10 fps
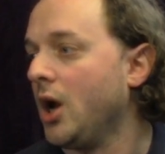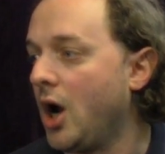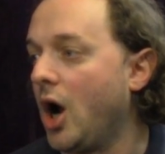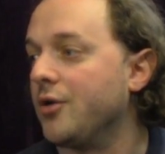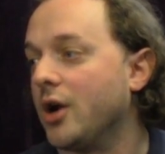
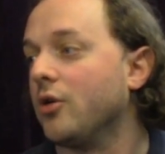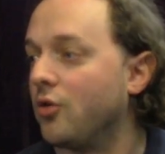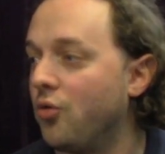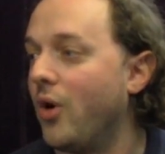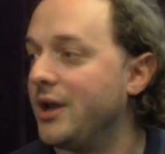are not
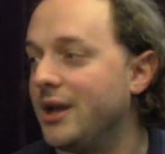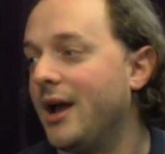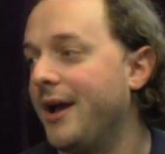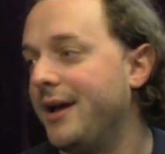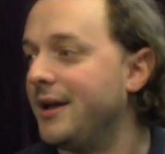quite
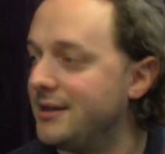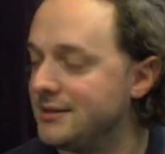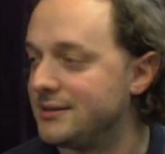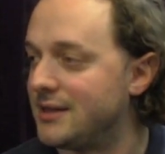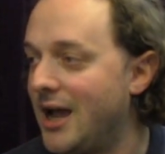
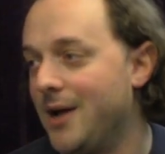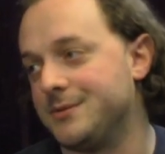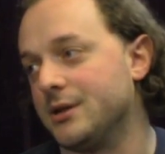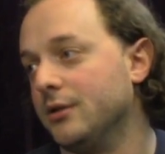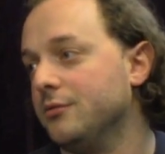as
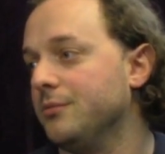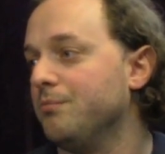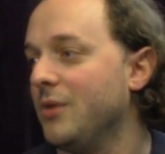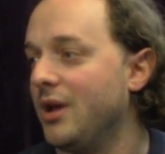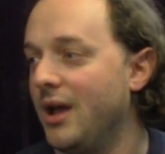absolute
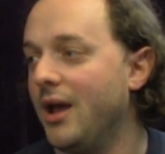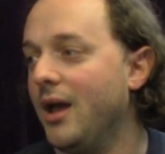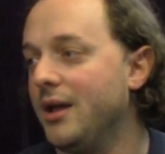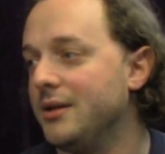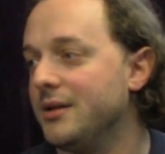
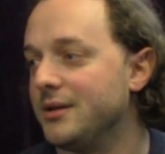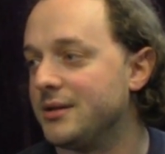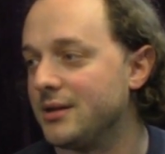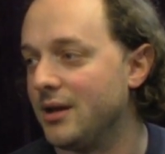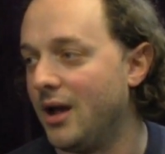and
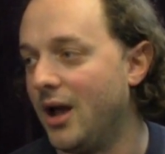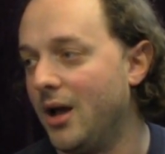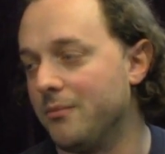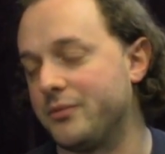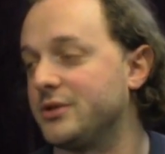
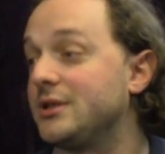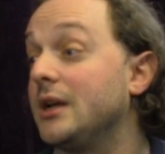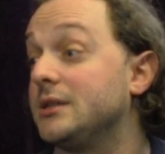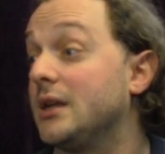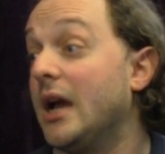um,
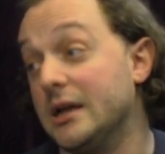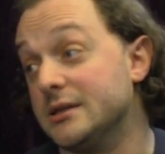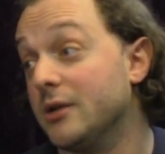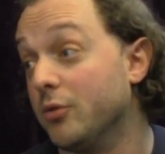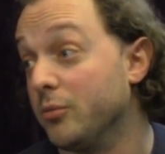precise as
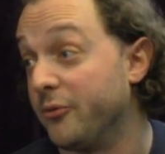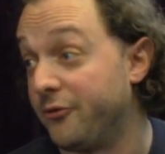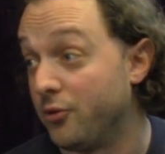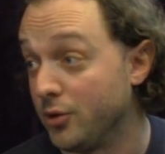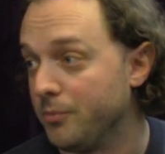they were
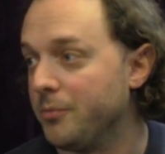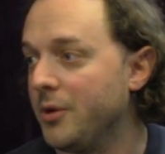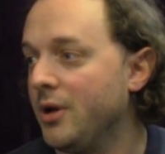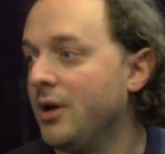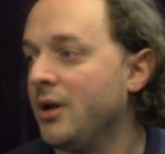before.
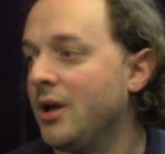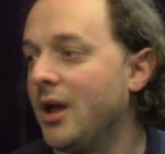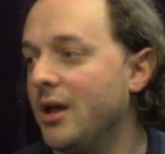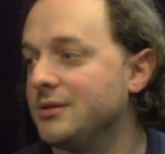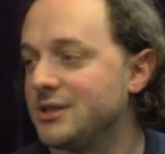
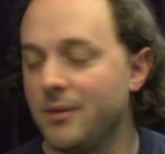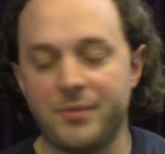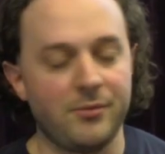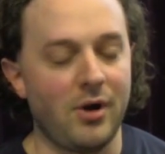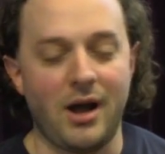And some
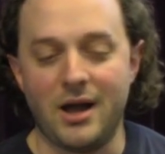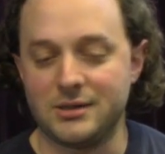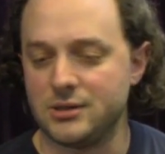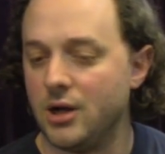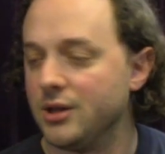people
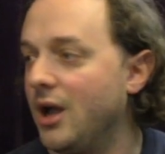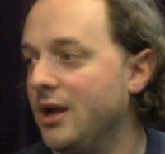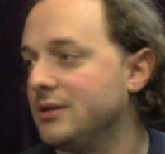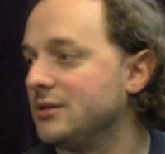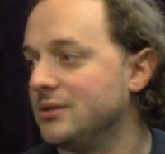asked
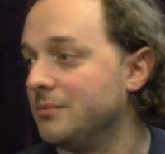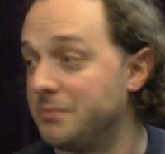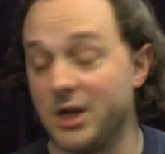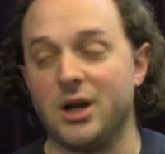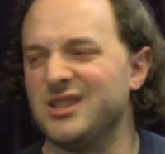online,
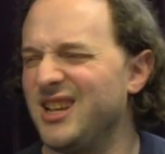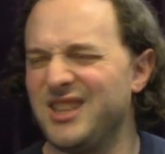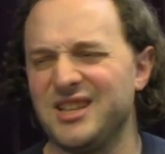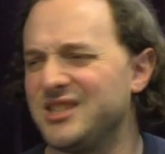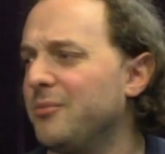because I
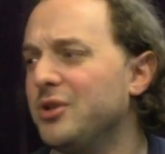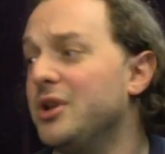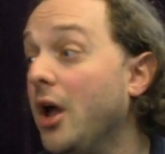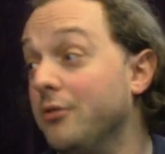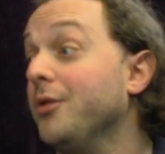think someone
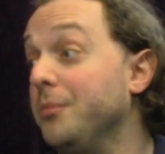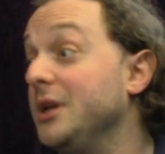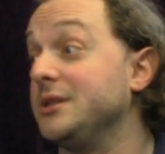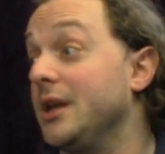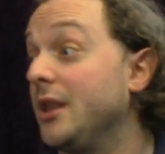other than
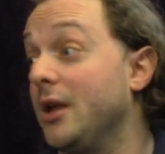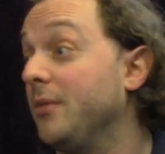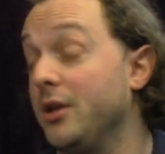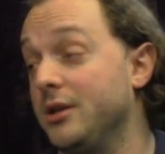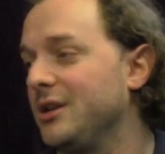me said that
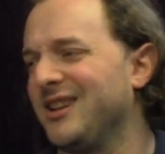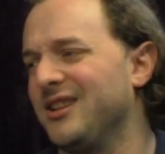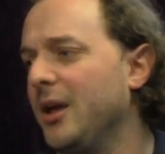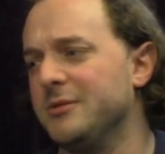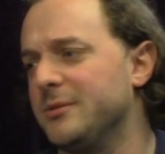about the detect
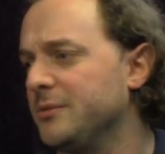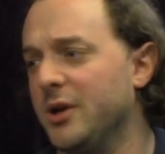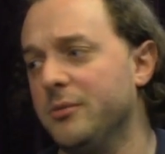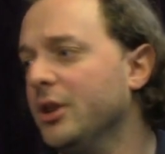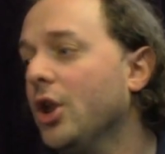alignment spells. It might
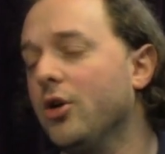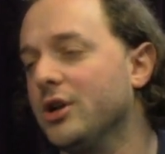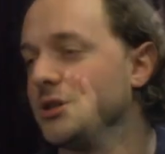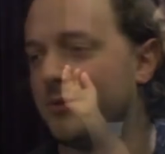have been Logan. Someone